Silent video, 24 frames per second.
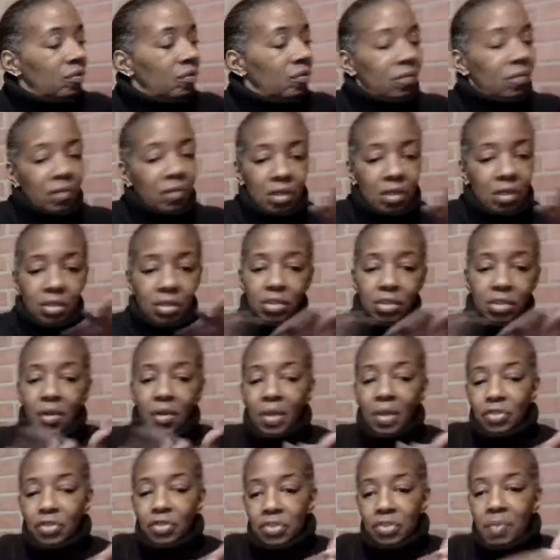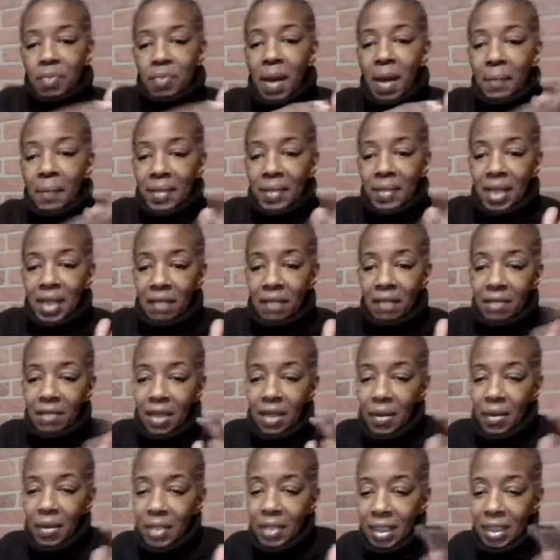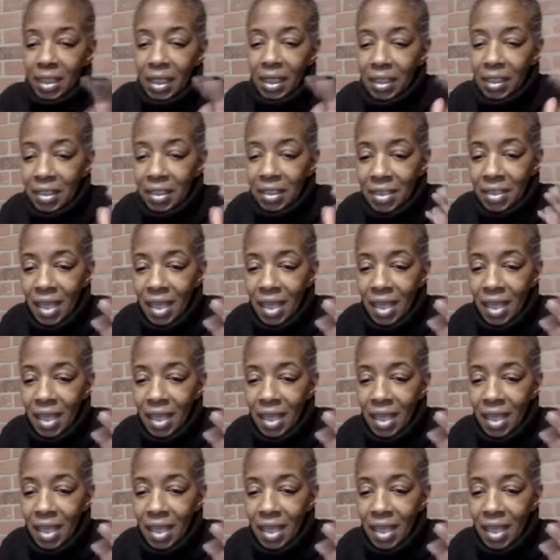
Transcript: So I'll just pop in every now and then like this.